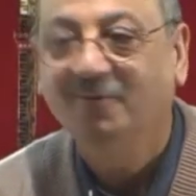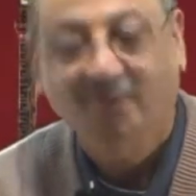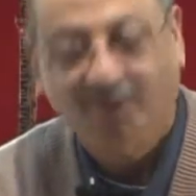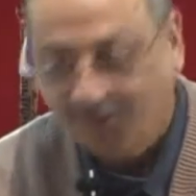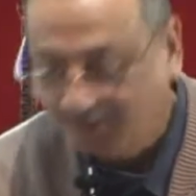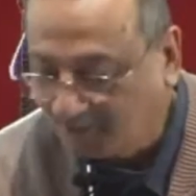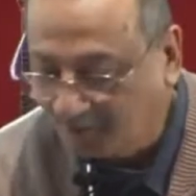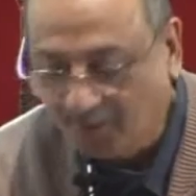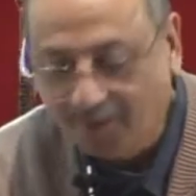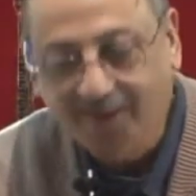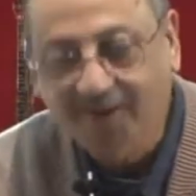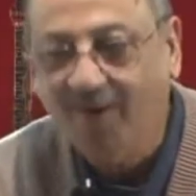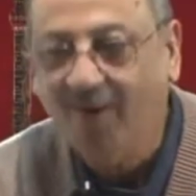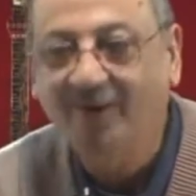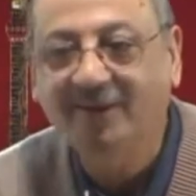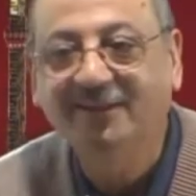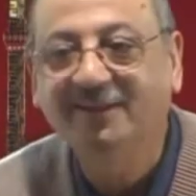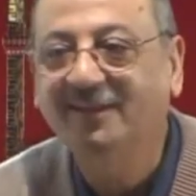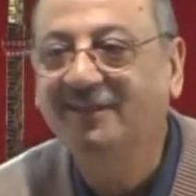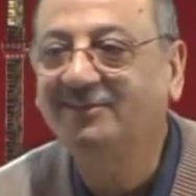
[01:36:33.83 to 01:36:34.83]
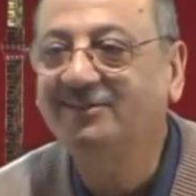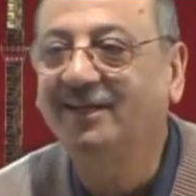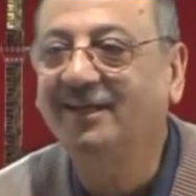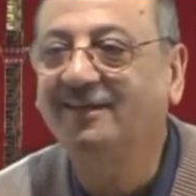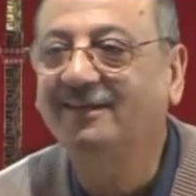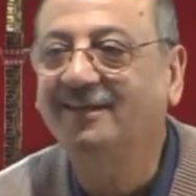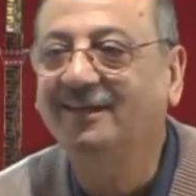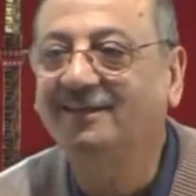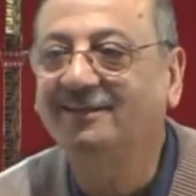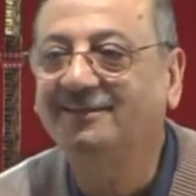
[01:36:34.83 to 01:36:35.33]
what's going on in the
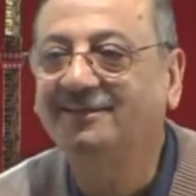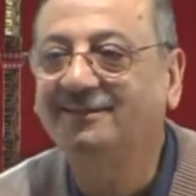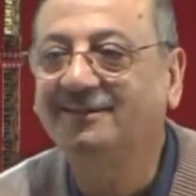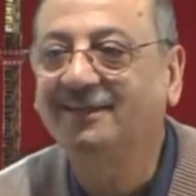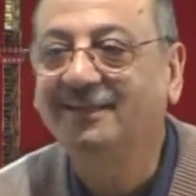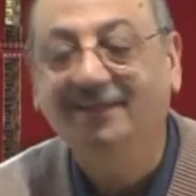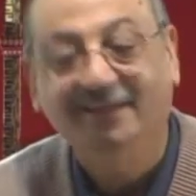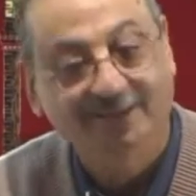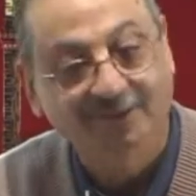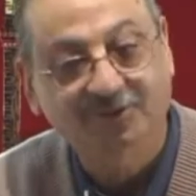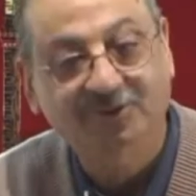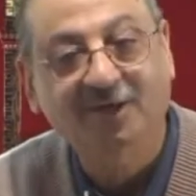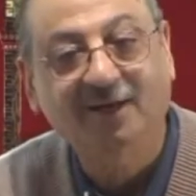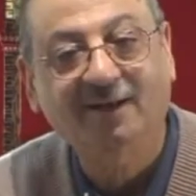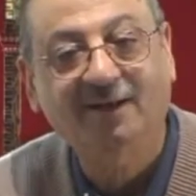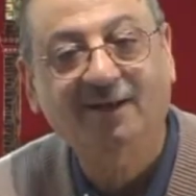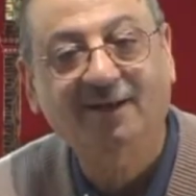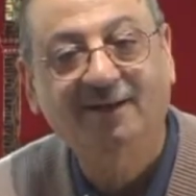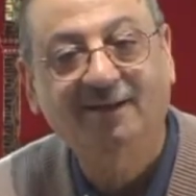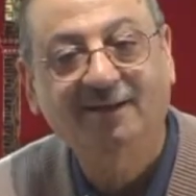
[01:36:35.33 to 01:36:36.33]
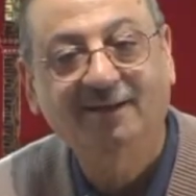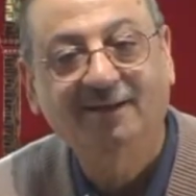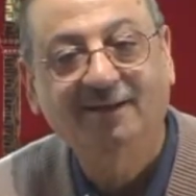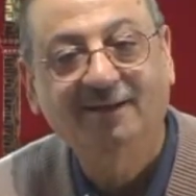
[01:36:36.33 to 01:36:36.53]
sentence. Inshallah.